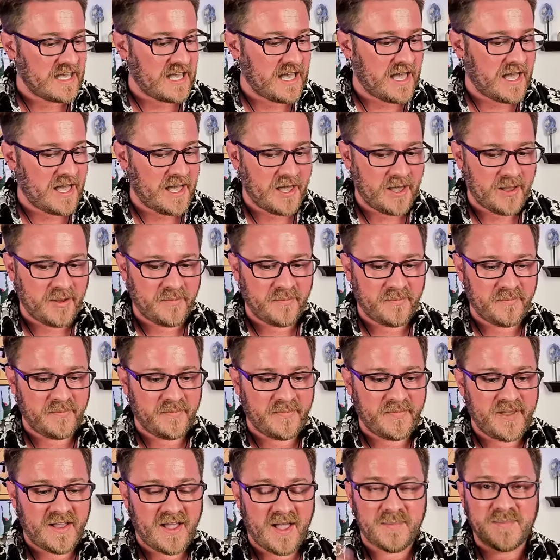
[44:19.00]

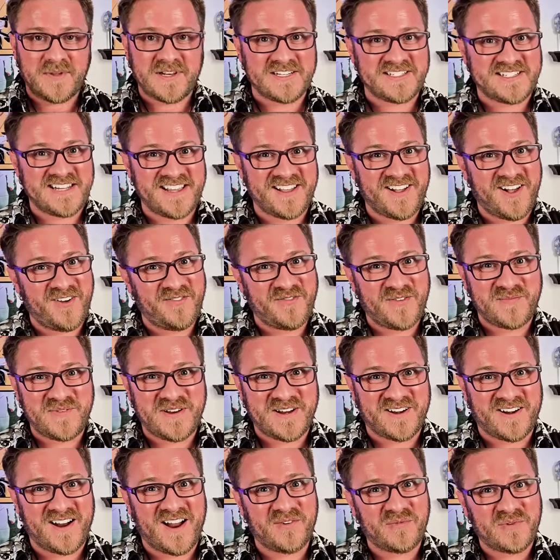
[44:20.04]
I'm going to take off from
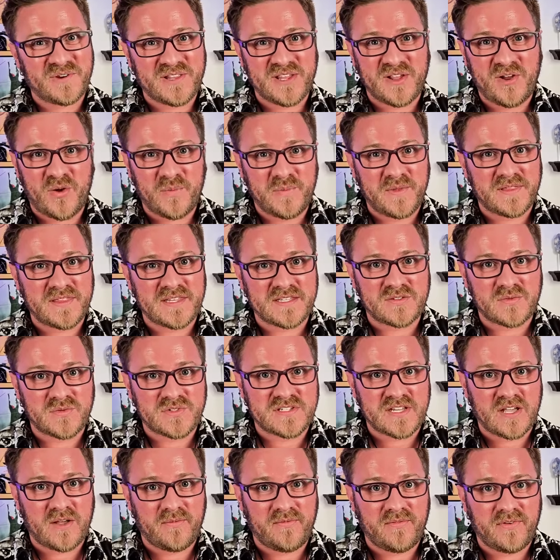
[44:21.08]
here. I really hope that this
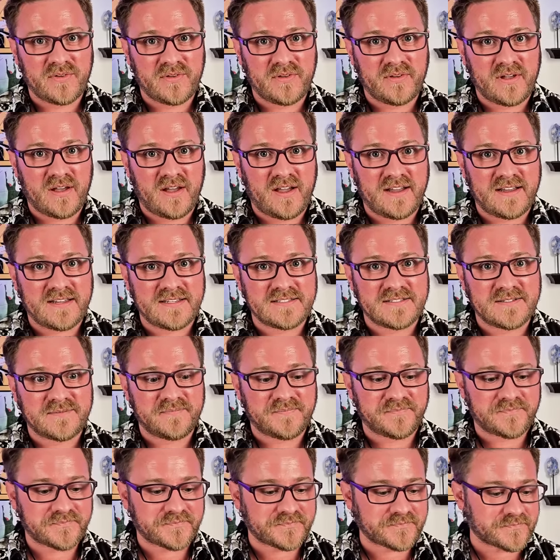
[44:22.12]
was helpful, you guys.
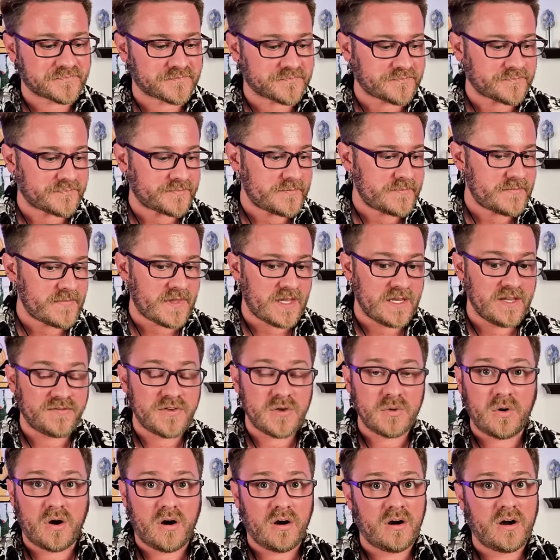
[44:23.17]
If
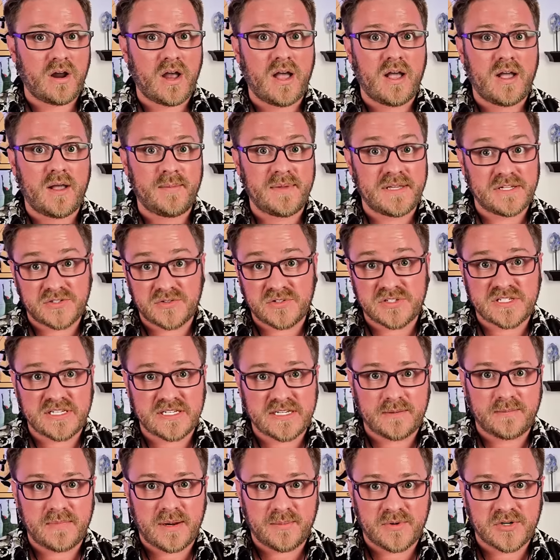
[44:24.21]
you are interested
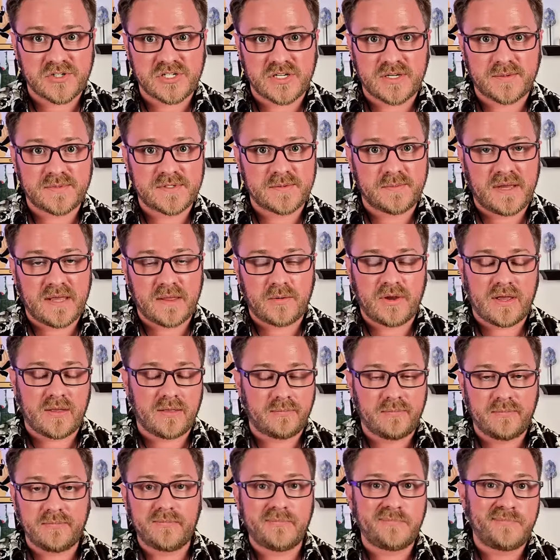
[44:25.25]
in memberships, by the way,
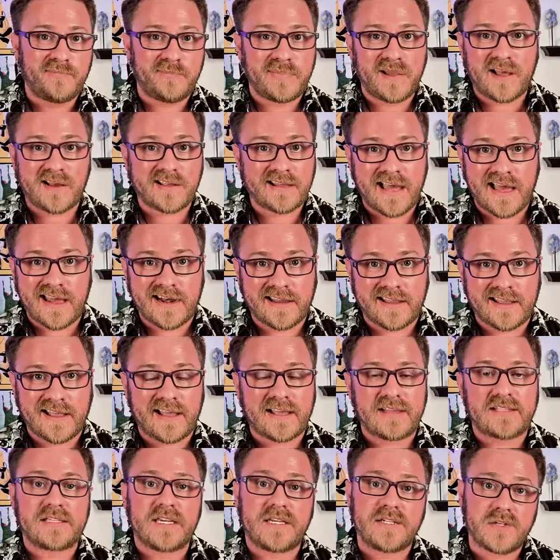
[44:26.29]
plug that, I
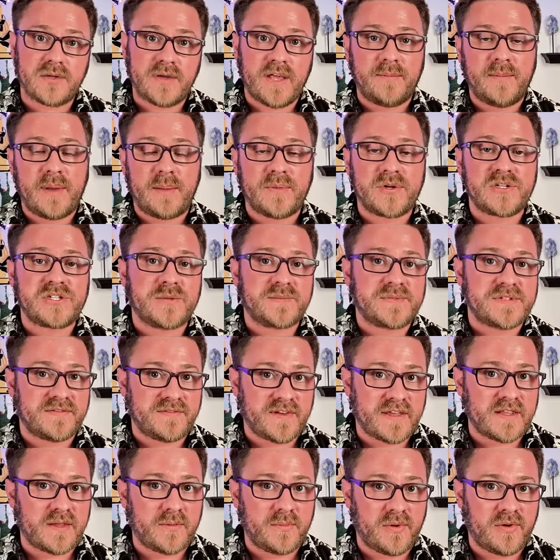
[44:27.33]
guess. I do have memberships
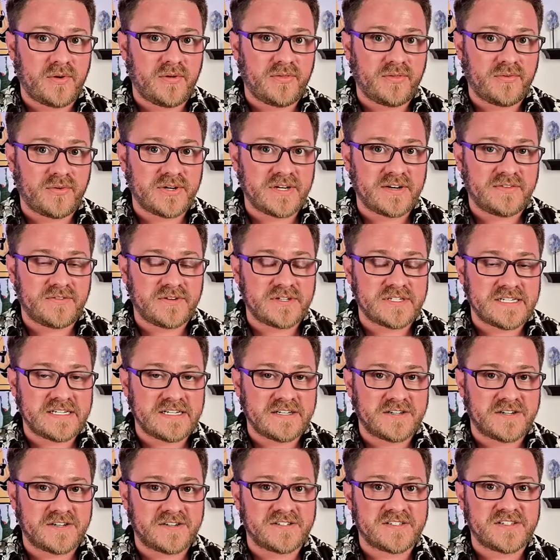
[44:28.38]
available, 3 different
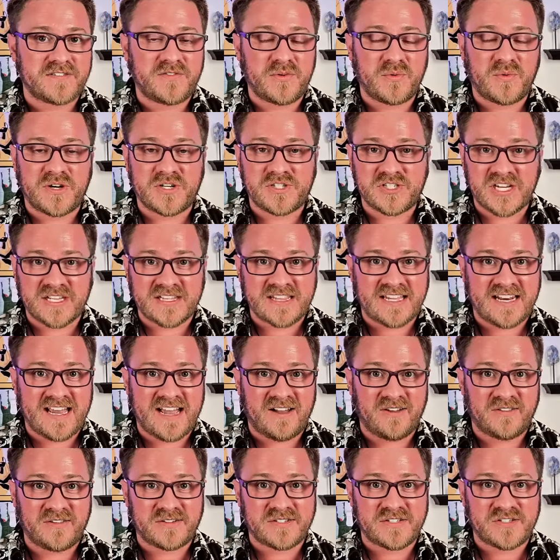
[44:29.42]
tiers. If you want to check that
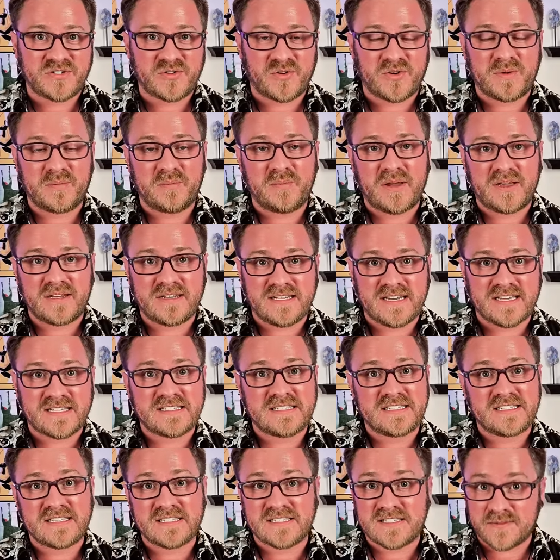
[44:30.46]
out, there's a join button
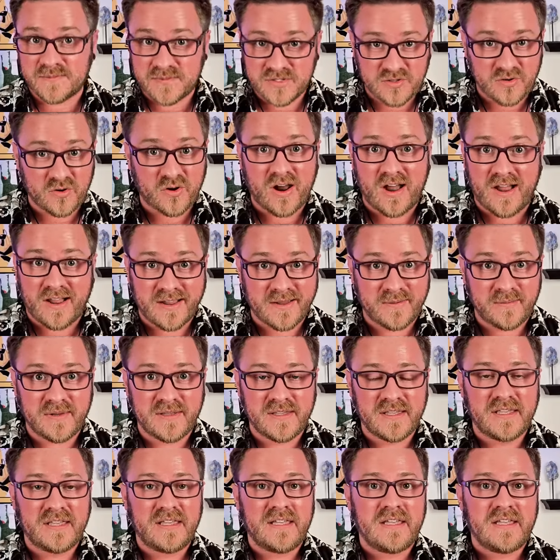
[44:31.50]
next to the subscribe.